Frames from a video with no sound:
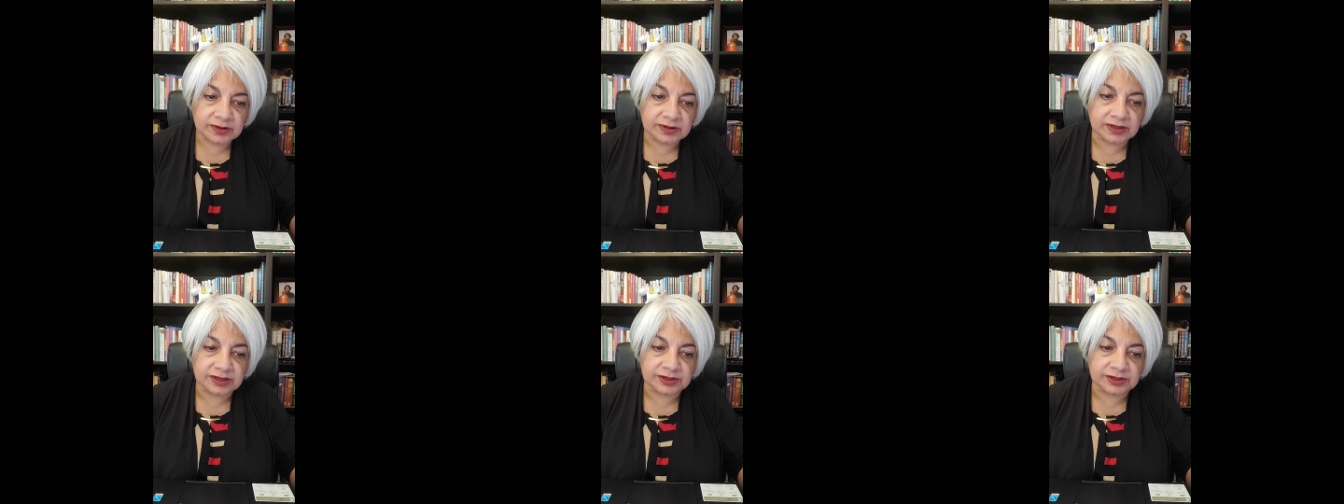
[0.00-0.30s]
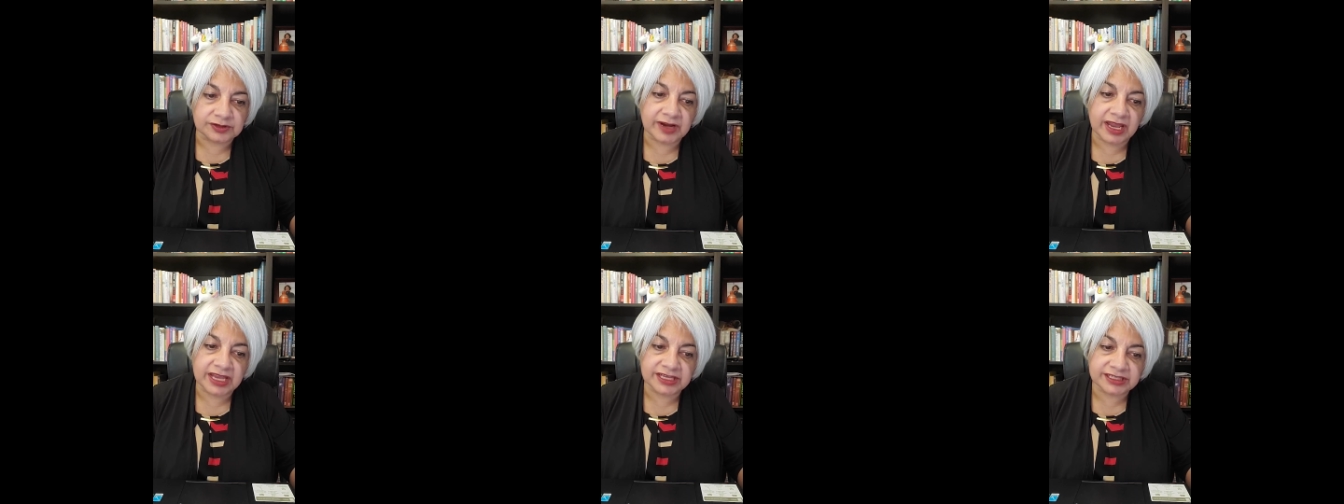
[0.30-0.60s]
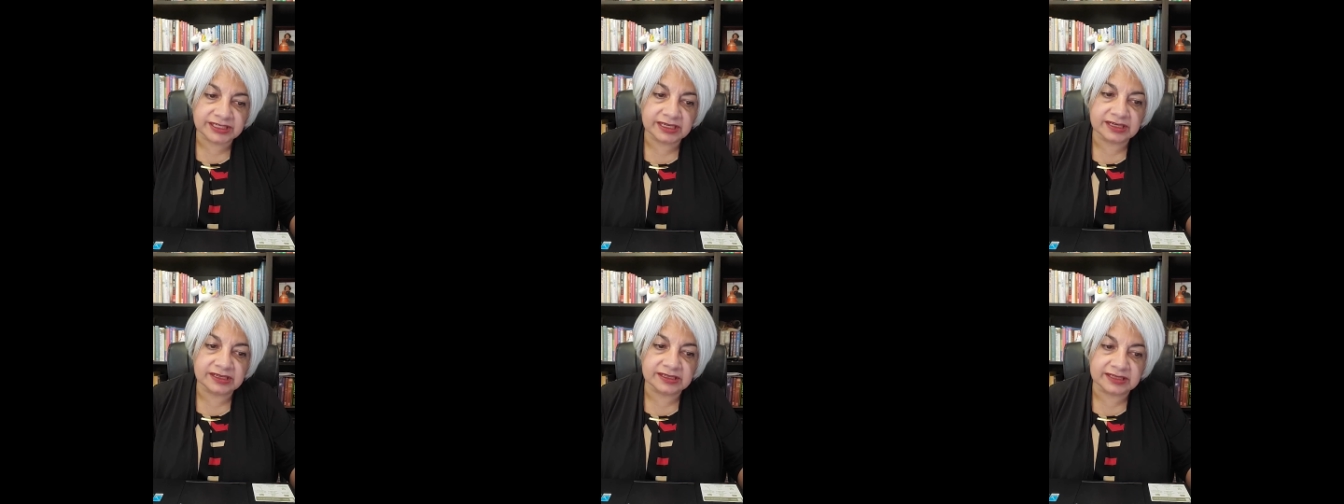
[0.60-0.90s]
the
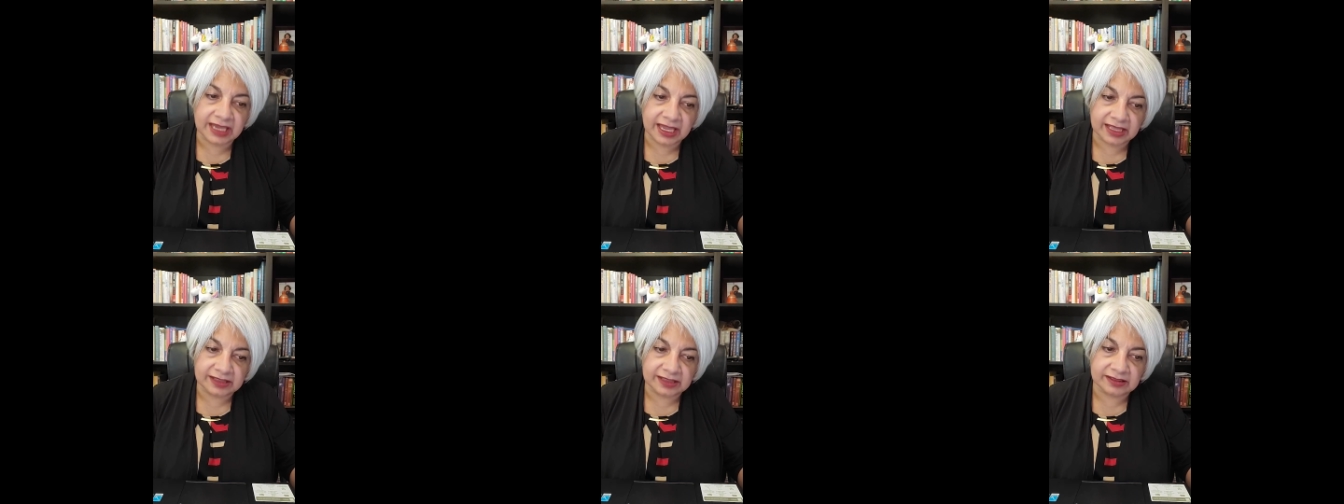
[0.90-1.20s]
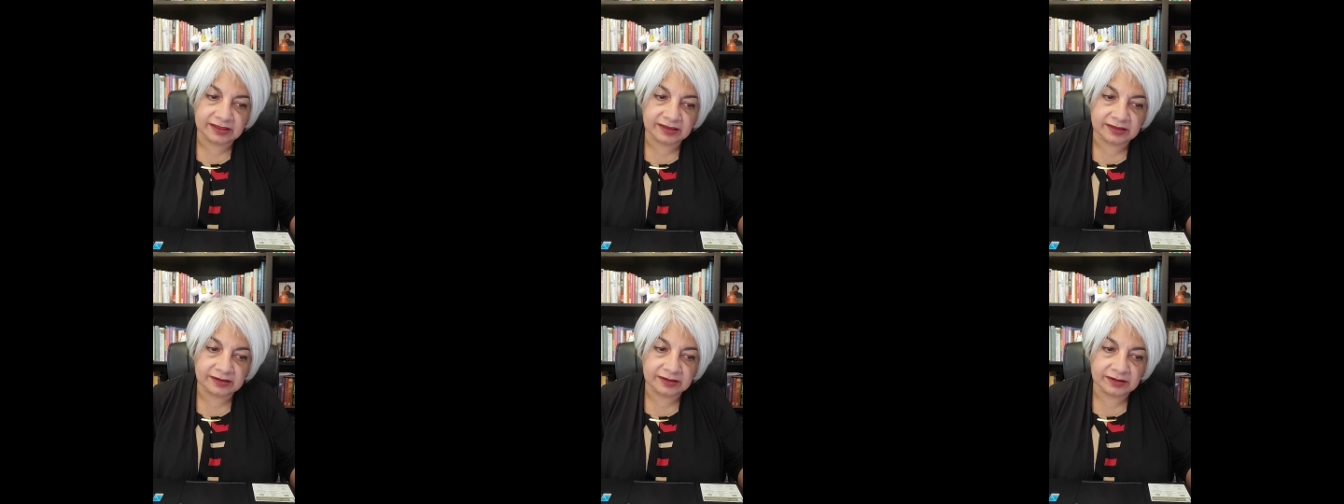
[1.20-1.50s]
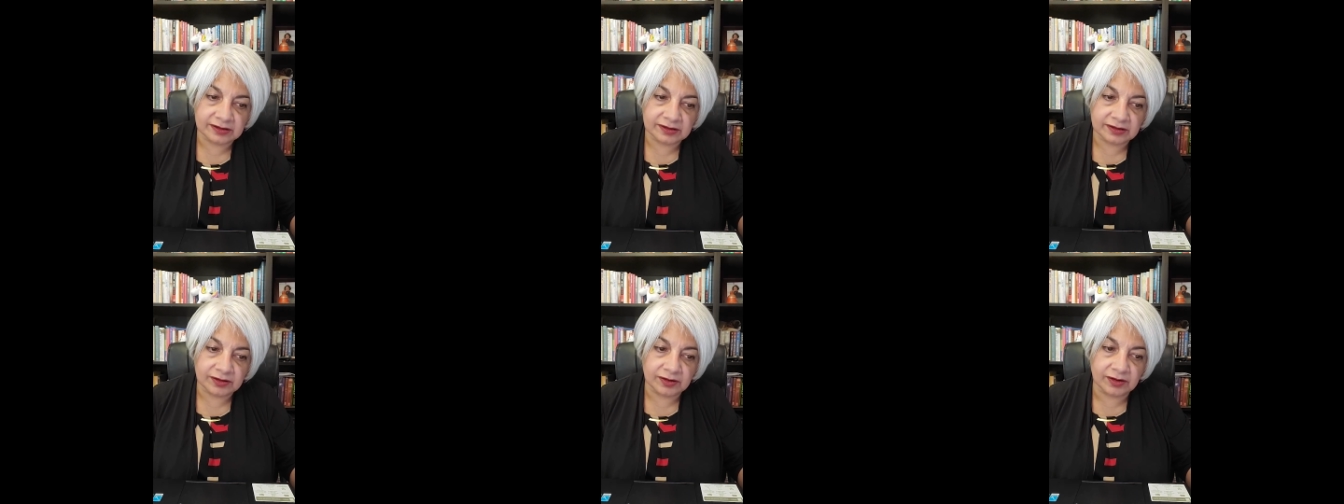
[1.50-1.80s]
tragic death
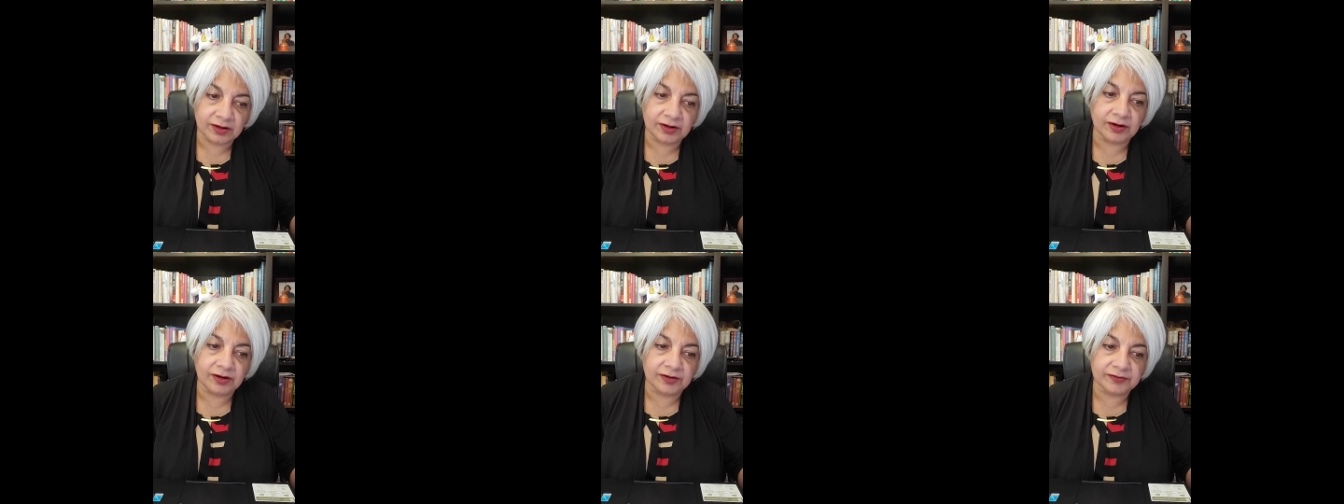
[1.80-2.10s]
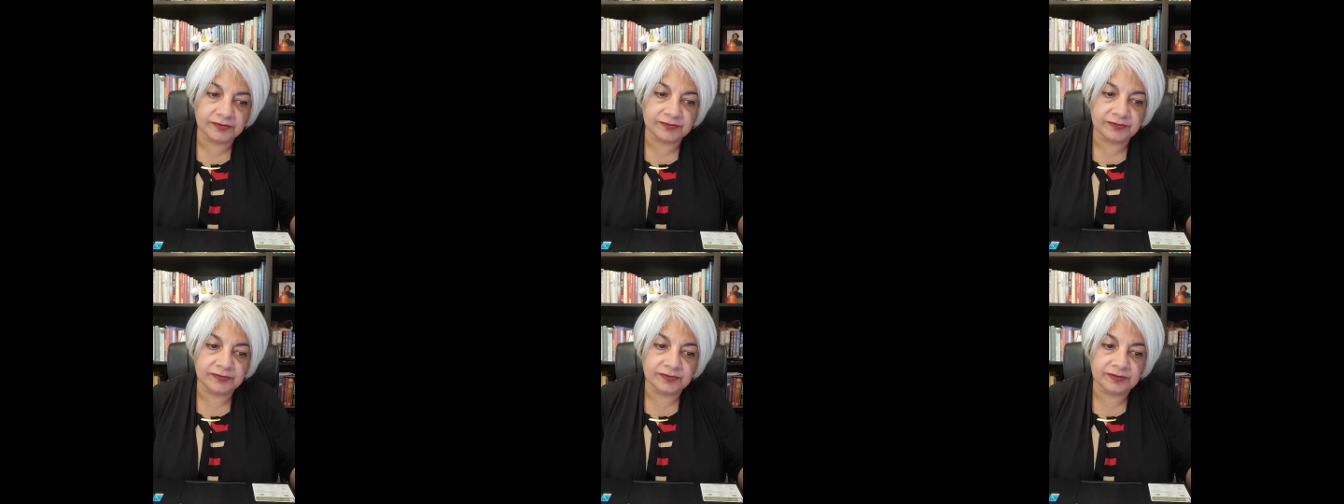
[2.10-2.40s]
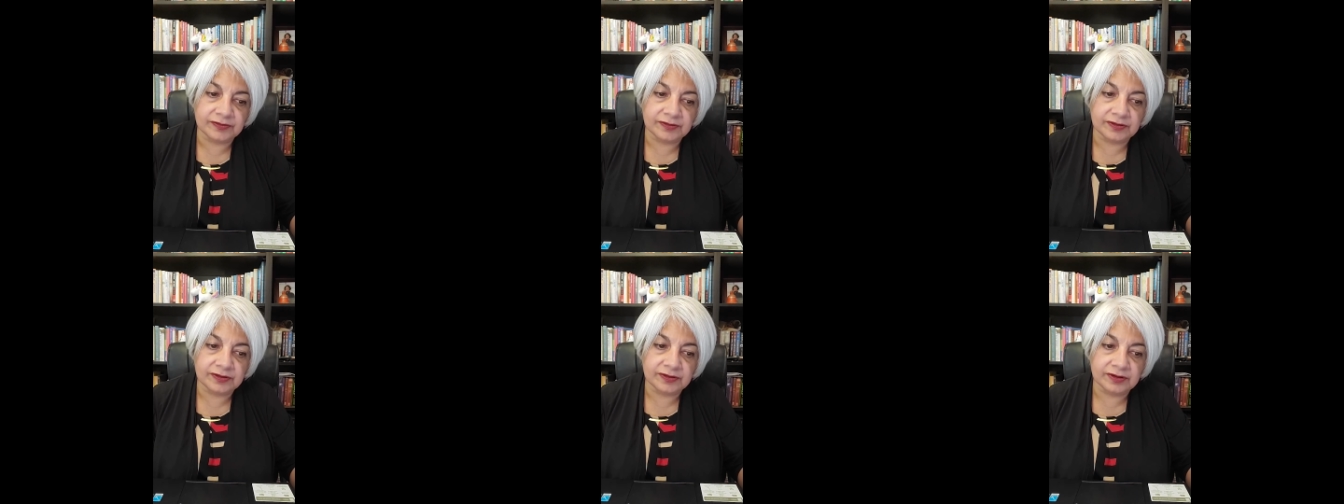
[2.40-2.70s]
of
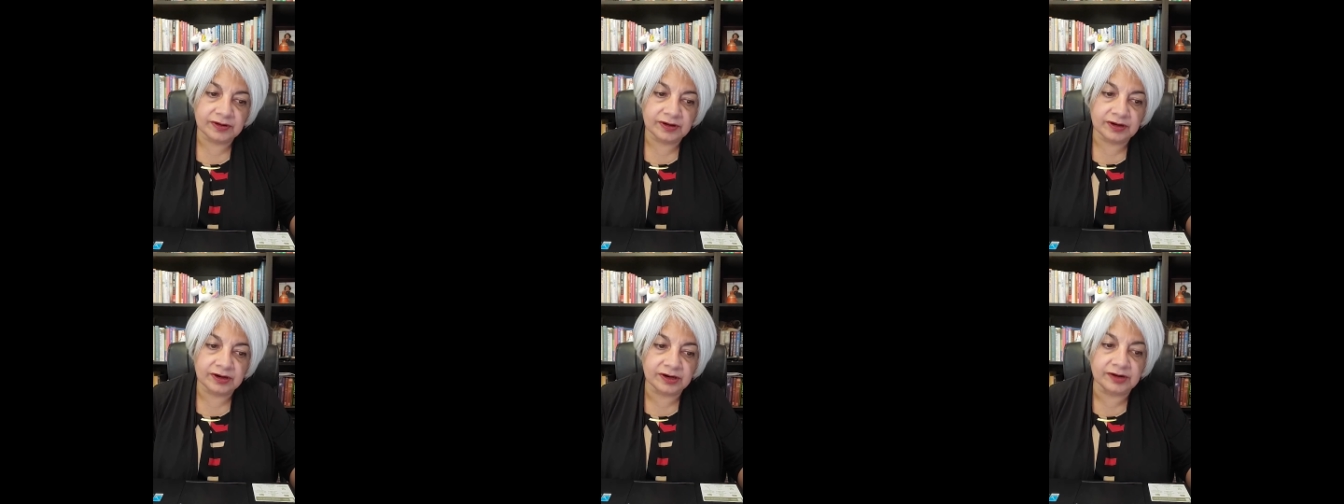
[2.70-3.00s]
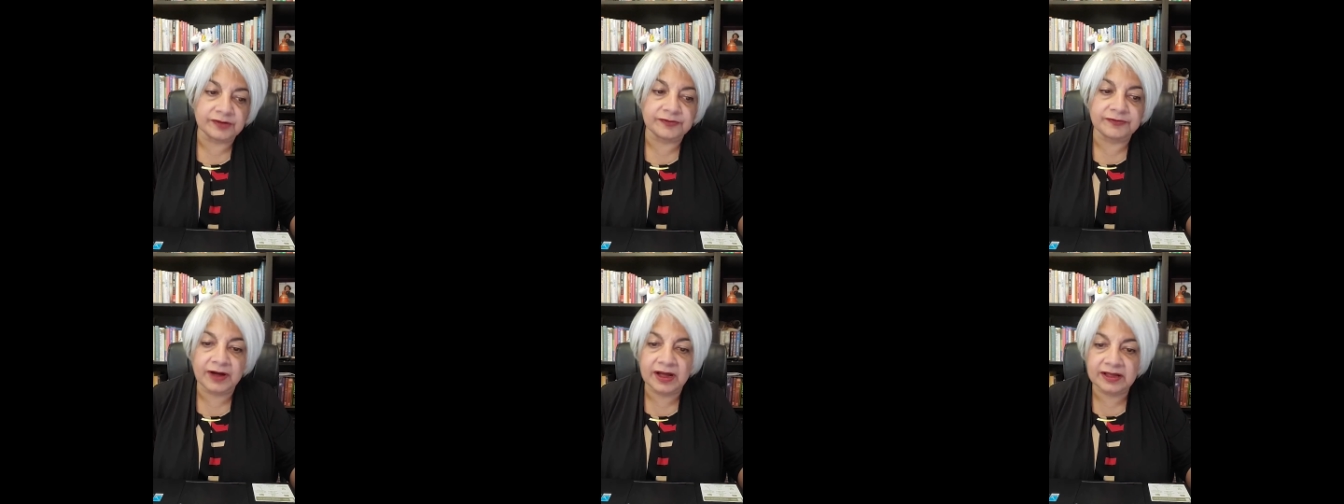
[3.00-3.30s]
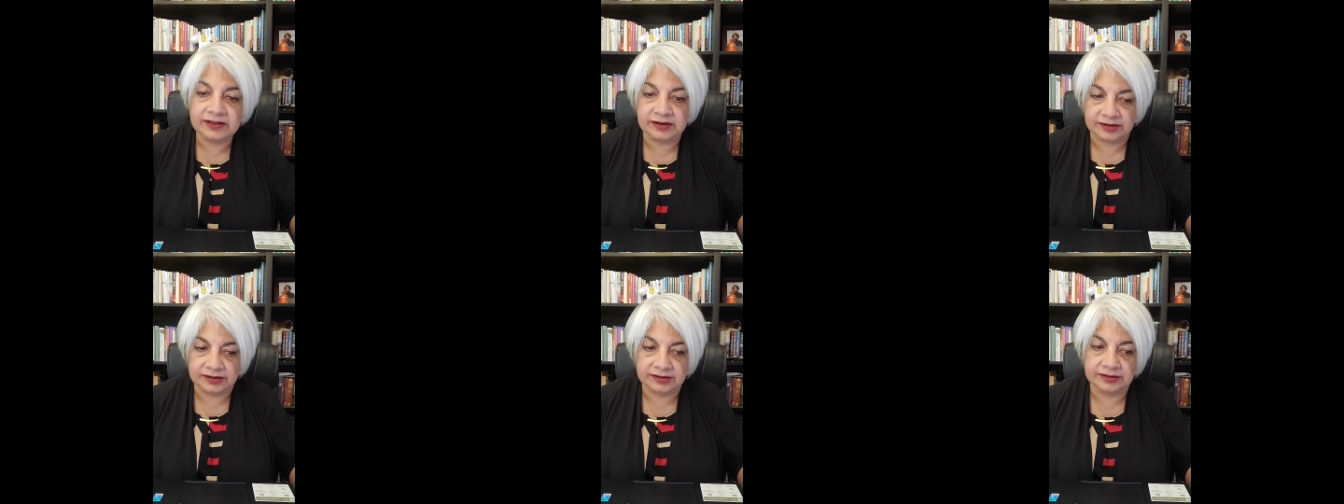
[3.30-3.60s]
her
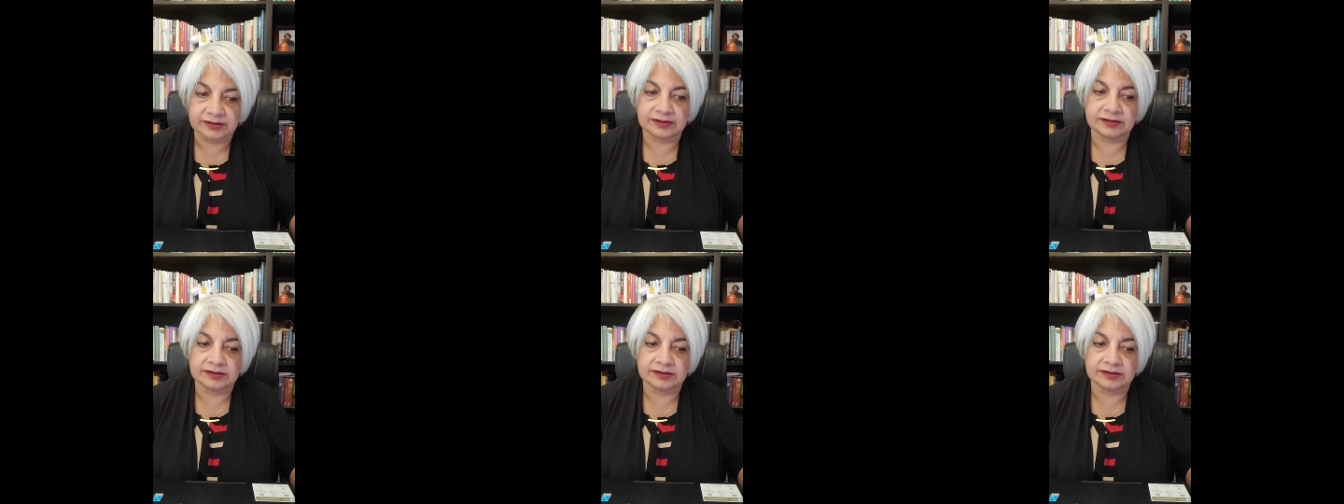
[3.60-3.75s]
father.